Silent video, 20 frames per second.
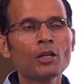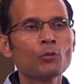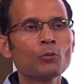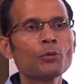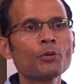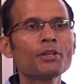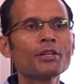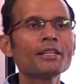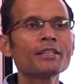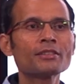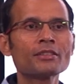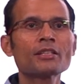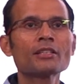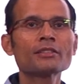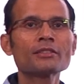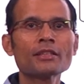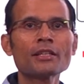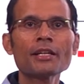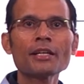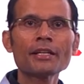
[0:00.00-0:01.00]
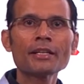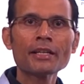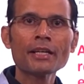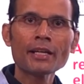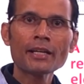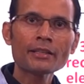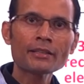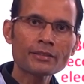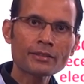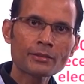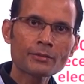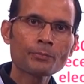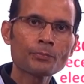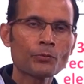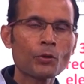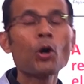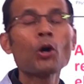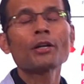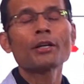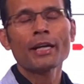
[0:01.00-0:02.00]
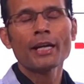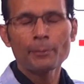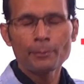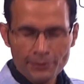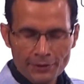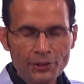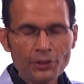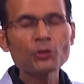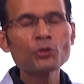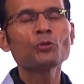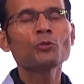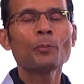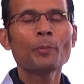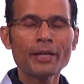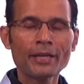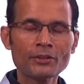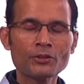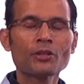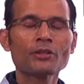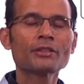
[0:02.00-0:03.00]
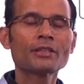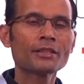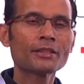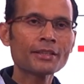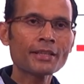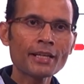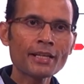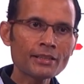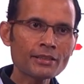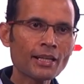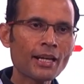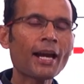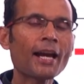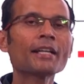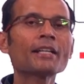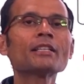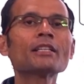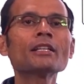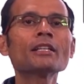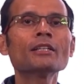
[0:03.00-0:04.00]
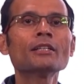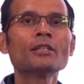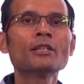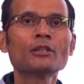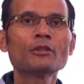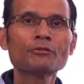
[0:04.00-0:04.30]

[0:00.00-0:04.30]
we will discuss a case or MCQ based on that case and the